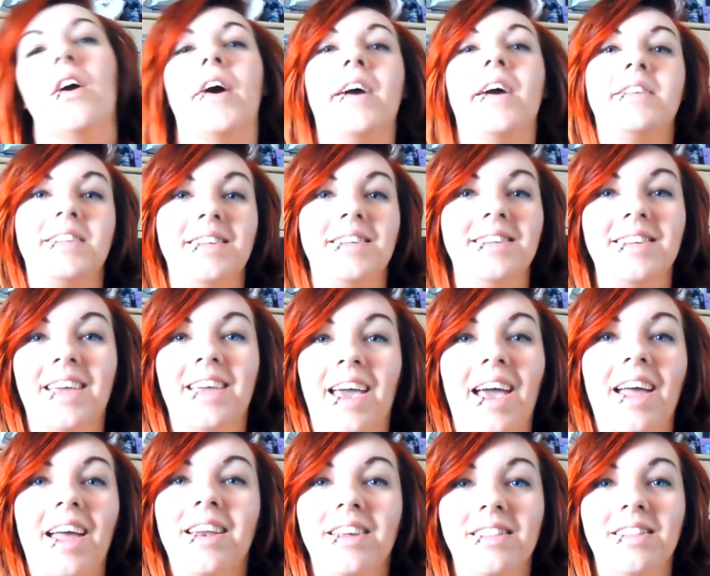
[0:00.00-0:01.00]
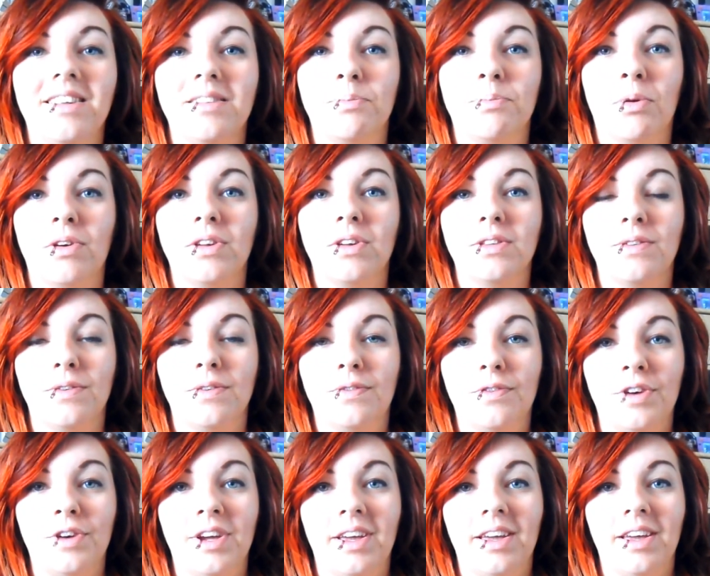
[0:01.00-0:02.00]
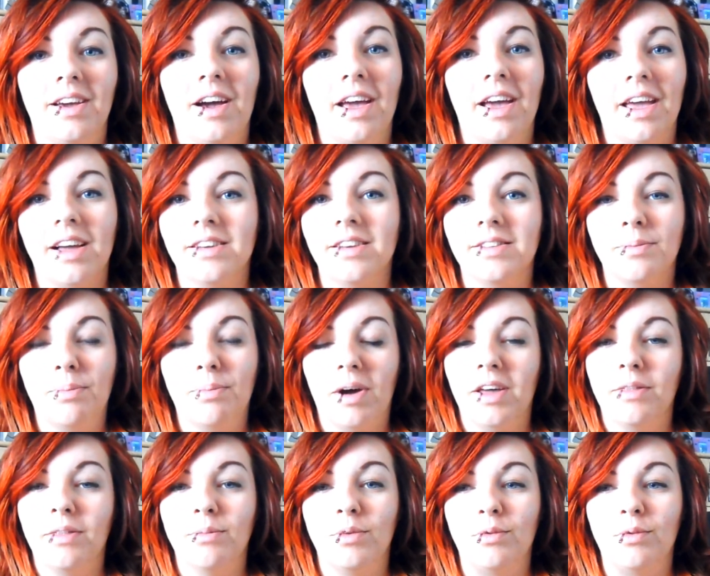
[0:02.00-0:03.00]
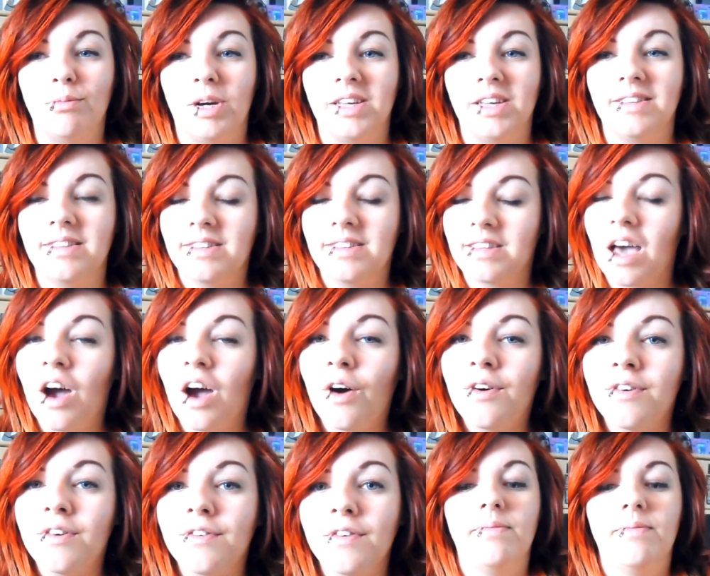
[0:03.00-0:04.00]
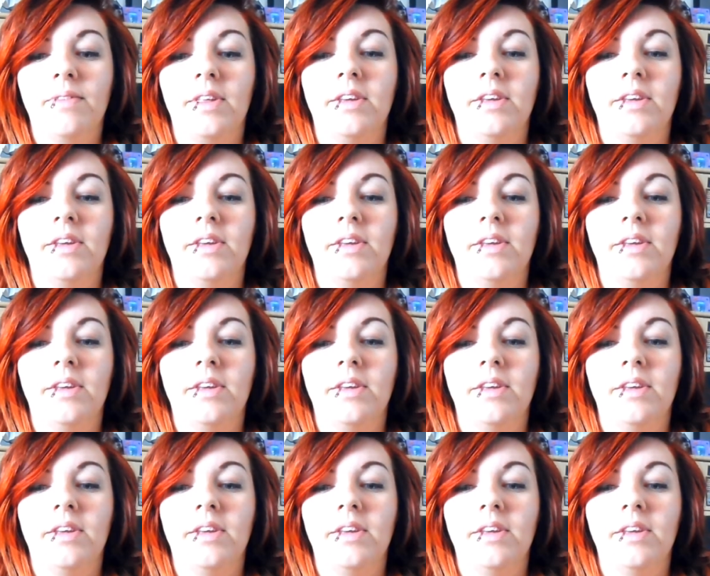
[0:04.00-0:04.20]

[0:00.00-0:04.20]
I didn't get any of these products for free. I had to buy them all myself.